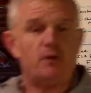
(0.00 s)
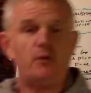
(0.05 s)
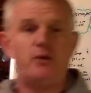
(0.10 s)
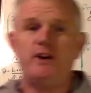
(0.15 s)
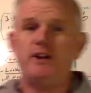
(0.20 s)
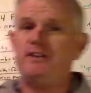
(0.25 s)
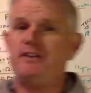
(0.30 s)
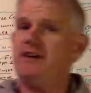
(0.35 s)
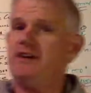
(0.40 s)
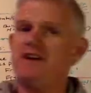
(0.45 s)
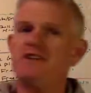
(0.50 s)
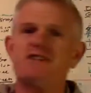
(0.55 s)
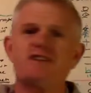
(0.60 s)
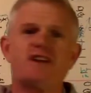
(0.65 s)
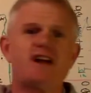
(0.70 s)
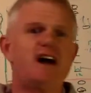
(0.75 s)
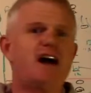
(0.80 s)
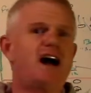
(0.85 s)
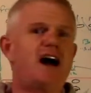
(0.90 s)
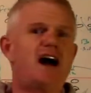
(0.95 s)
And when it
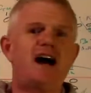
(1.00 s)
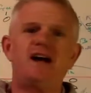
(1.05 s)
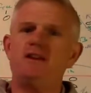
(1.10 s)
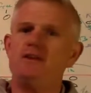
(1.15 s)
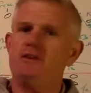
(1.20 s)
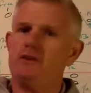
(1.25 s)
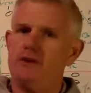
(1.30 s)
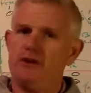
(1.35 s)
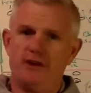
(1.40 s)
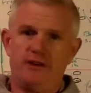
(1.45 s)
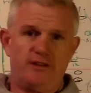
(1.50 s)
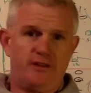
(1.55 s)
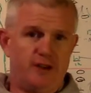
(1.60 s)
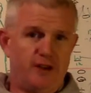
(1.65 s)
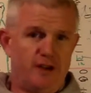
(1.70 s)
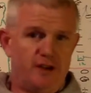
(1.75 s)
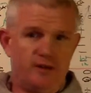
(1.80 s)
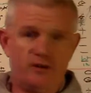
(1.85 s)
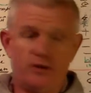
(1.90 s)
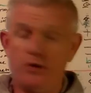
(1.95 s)
does, I learn a
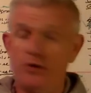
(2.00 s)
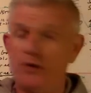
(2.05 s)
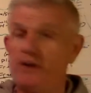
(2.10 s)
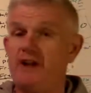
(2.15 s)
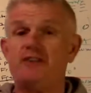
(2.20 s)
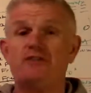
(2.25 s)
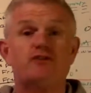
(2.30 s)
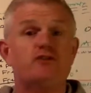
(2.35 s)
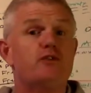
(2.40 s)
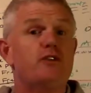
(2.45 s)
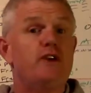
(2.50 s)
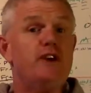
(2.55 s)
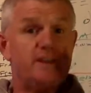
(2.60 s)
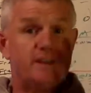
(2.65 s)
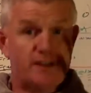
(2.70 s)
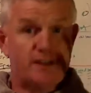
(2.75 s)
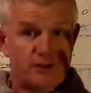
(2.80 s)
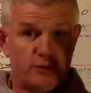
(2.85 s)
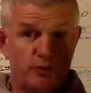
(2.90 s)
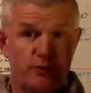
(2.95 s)
ton too, and that's great.
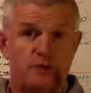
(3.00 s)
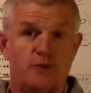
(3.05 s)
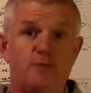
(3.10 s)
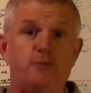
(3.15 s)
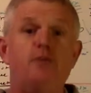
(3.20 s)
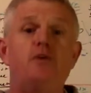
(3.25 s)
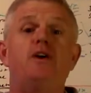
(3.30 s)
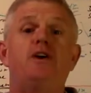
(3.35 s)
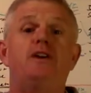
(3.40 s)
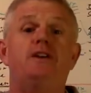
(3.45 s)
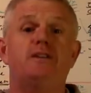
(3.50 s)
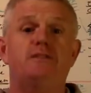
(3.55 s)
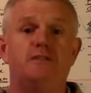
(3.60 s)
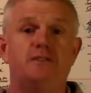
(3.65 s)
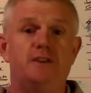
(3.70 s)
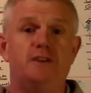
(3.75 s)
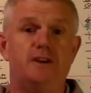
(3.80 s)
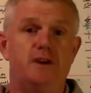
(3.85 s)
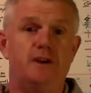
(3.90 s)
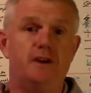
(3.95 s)
That's what the point is
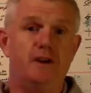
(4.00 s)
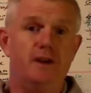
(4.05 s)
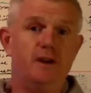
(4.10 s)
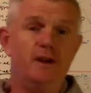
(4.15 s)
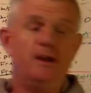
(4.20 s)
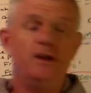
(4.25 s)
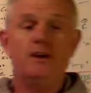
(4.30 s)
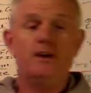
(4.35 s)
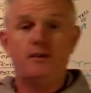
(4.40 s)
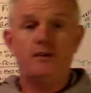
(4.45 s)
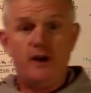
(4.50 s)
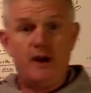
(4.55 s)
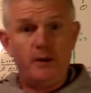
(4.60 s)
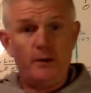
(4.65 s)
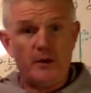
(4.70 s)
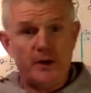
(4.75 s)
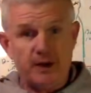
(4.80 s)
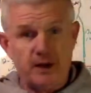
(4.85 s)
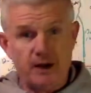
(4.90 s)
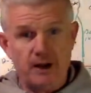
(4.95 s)
here. Right?
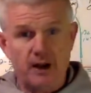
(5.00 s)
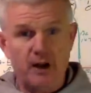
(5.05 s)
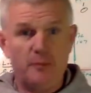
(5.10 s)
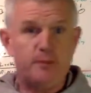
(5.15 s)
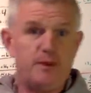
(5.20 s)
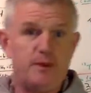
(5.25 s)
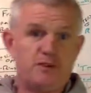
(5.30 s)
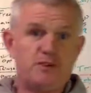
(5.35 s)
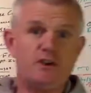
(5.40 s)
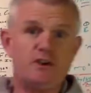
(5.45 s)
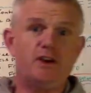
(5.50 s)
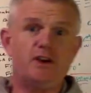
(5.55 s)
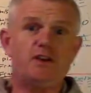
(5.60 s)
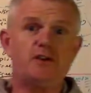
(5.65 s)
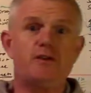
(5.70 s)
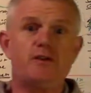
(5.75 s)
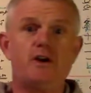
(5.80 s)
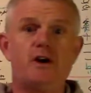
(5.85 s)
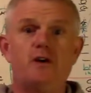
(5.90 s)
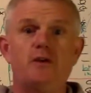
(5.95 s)
We can help each
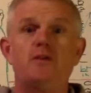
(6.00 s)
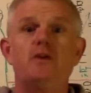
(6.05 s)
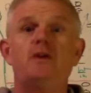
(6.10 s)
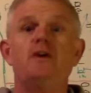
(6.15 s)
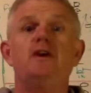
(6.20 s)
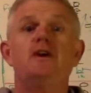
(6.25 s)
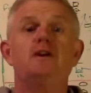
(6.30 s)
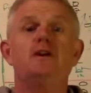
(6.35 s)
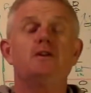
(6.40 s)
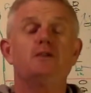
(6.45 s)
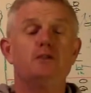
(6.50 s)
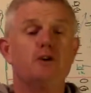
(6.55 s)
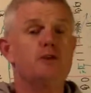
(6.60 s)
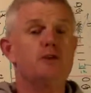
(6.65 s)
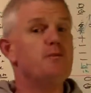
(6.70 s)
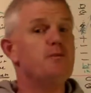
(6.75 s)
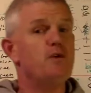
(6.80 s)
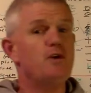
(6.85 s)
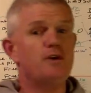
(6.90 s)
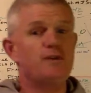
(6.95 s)
other out,
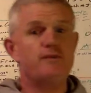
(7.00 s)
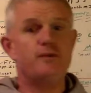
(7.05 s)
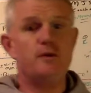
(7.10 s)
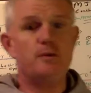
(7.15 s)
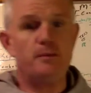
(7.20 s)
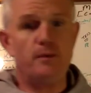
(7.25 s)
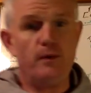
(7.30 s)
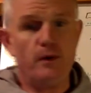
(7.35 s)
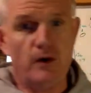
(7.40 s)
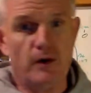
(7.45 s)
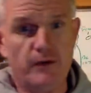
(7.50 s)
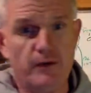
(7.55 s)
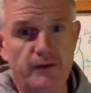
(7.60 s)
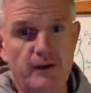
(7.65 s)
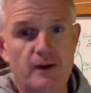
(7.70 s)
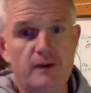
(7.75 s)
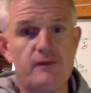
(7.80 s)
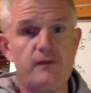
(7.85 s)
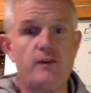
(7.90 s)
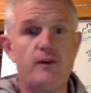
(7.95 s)
learn more football, and
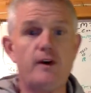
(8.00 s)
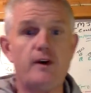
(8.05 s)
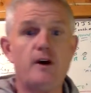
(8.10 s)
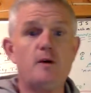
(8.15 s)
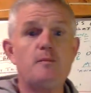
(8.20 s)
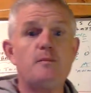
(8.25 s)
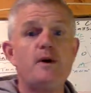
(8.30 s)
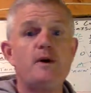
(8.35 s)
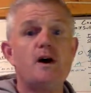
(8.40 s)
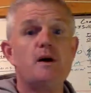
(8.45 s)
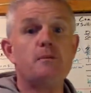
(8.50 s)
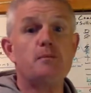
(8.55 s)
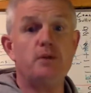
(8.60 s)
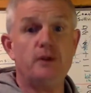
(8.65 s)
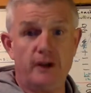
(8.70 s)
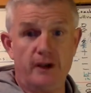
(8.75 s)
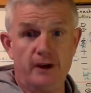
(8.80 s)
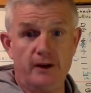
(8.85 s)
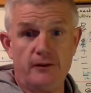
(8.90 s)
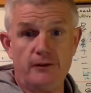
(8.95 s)
therefore help our
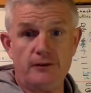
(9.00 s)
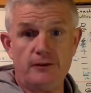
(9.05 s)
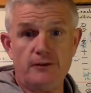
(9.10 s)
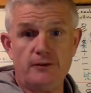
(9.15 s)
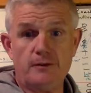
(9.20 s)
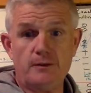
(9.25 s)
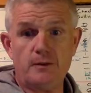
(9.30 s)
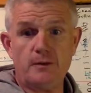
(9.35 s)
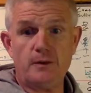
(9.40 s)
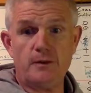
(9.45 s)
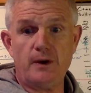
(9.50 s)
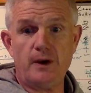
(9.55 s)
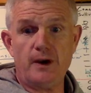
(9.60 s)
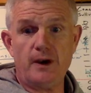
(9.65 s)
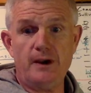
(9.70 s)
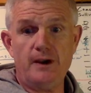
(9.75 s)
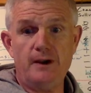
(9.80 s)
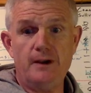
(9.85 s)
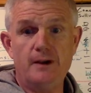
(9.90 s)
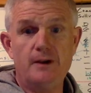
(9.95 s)
players.
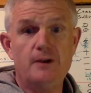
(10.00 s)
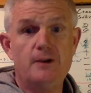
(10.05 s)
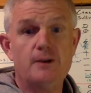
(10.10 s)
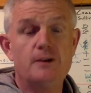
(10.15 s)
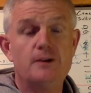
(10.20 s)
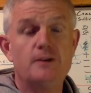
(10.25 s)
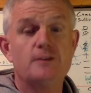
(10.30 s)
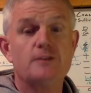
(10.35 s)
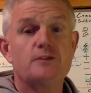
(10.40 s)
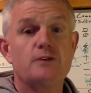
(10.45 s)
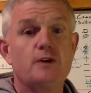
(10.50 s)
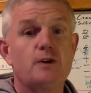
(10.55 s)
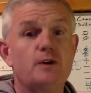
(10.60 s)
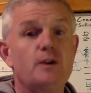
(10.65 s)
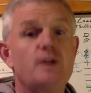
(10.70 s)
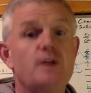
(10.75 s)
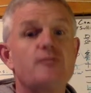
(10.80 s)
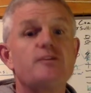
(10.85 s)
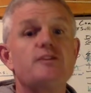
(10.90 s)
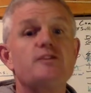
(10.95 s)
Okay? So I'd
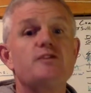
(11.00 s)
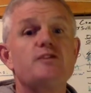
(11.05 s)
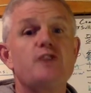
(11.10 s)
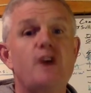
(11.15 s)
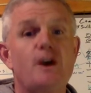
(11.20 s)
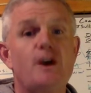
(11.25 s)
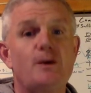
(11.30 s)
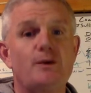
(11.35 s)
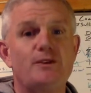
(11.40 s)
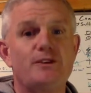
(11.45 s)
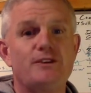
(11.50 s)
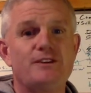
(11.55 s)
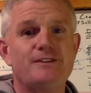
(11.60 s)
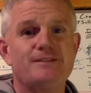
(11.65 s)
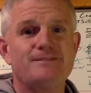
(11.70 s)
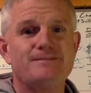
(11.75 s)
love to talk with you.